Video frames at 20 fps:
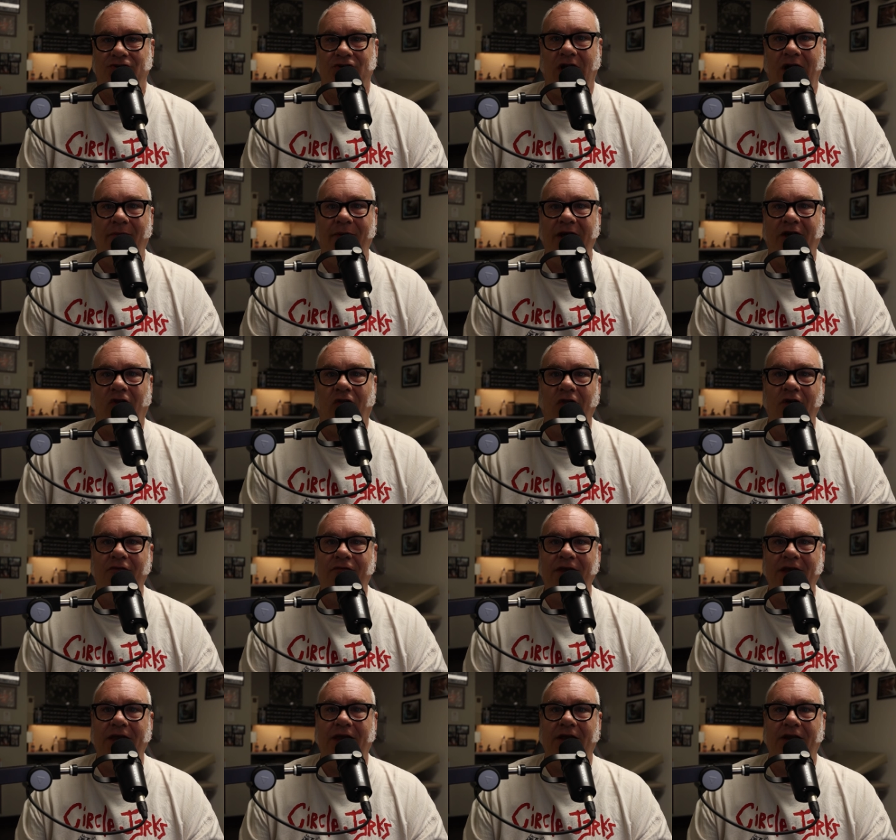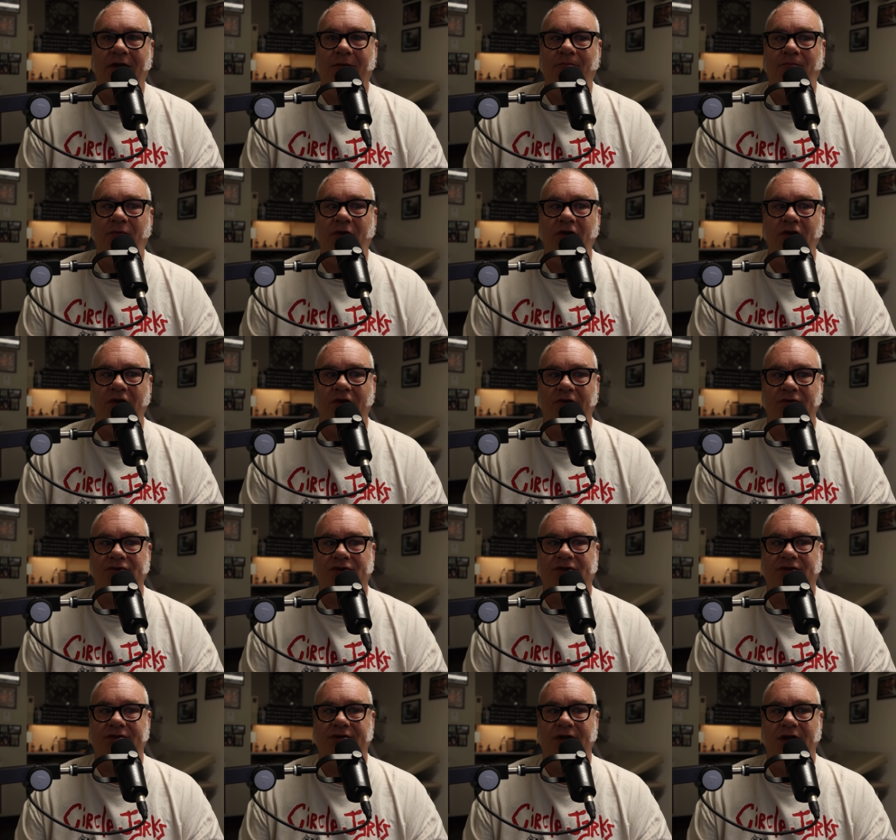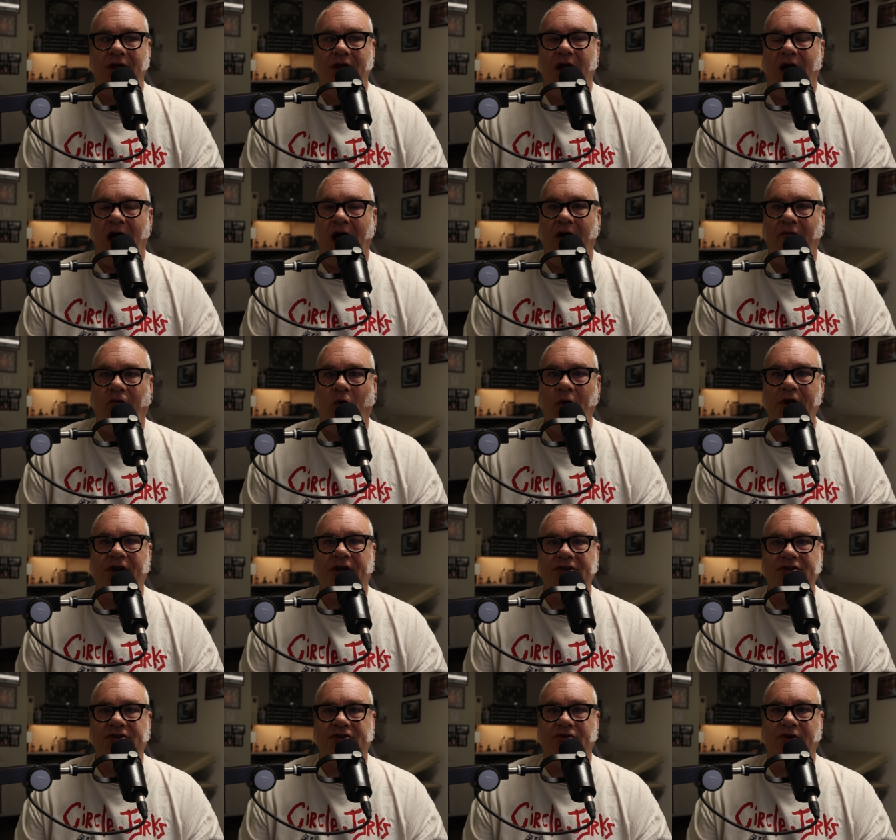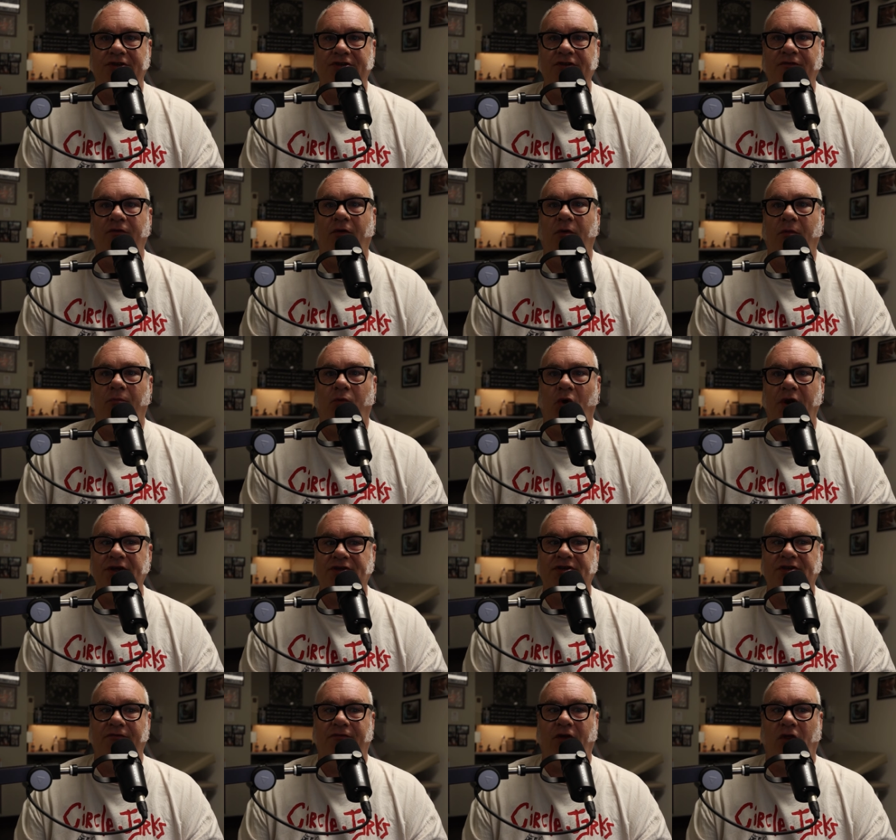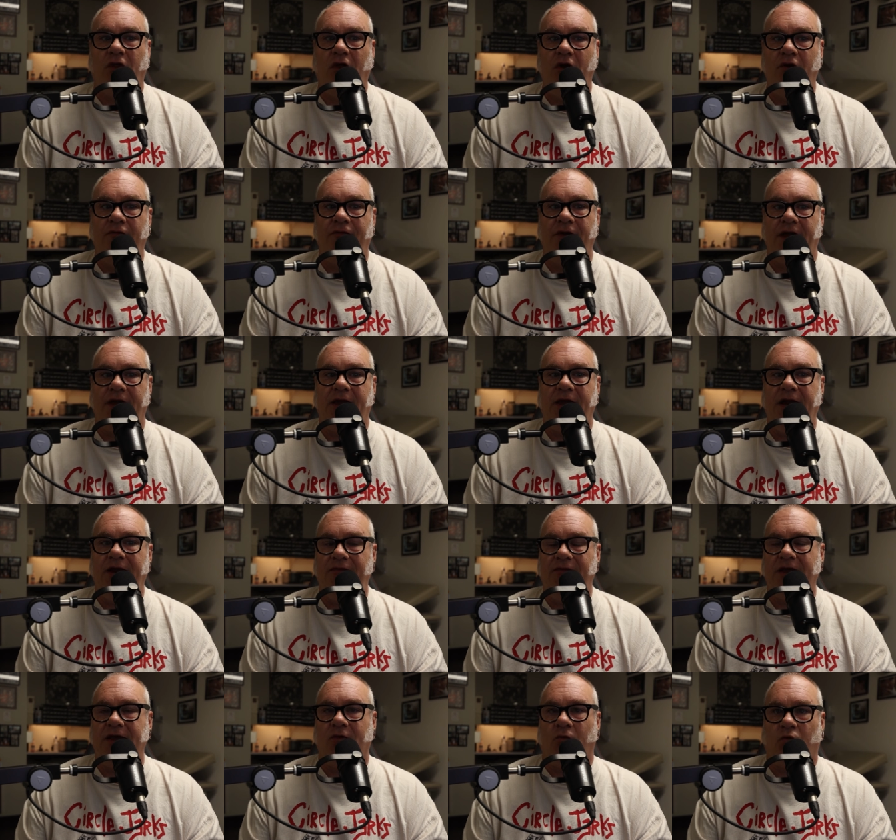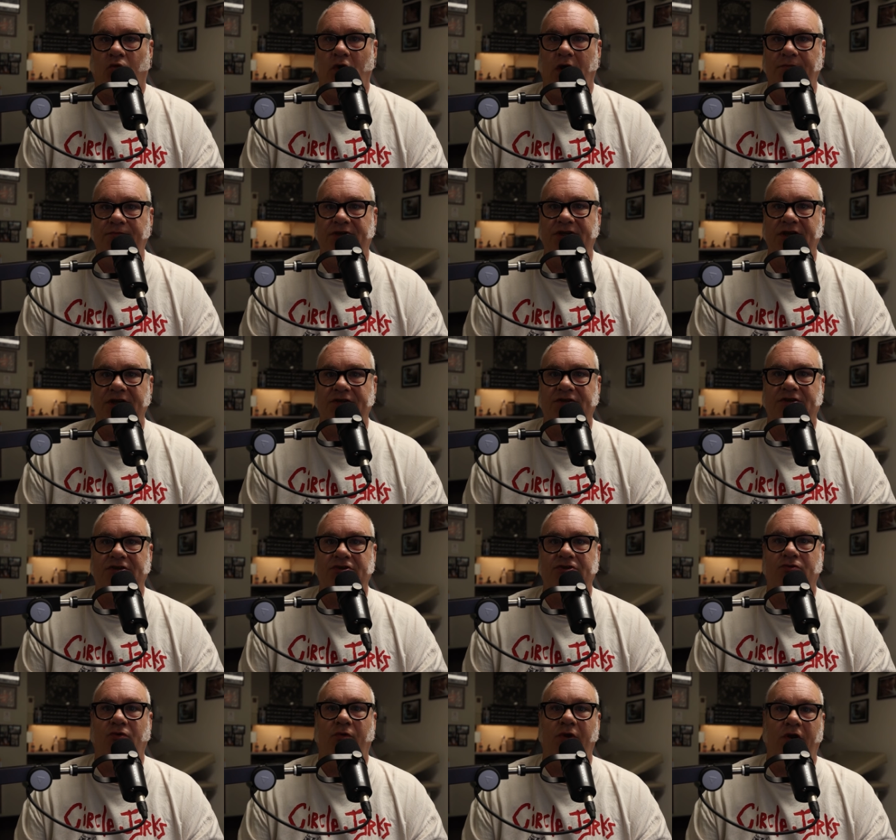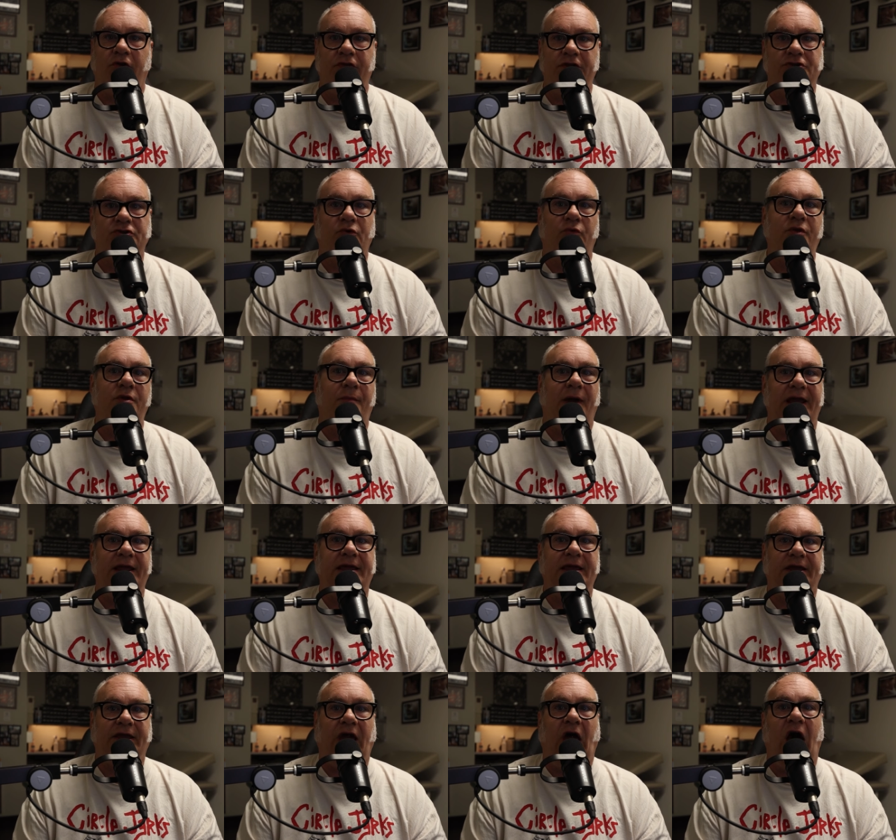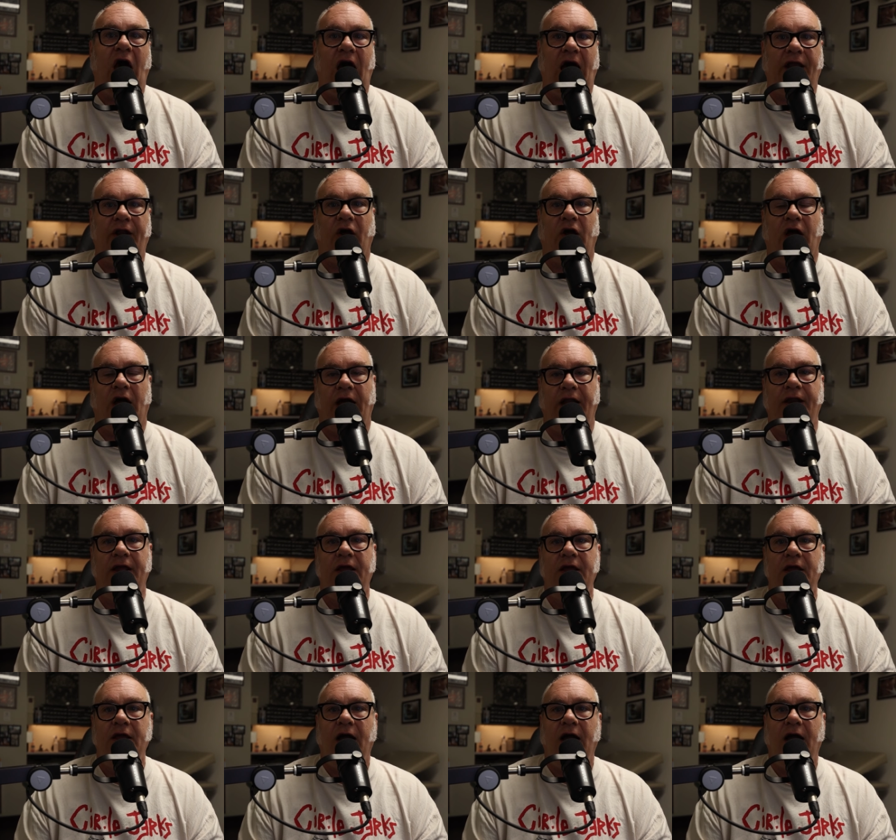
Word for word: Trauma, clothing, and abuse. Avoid constrictive or abrasive clothing. Anything that rubs against the jewelry or the jewelry might get caught on.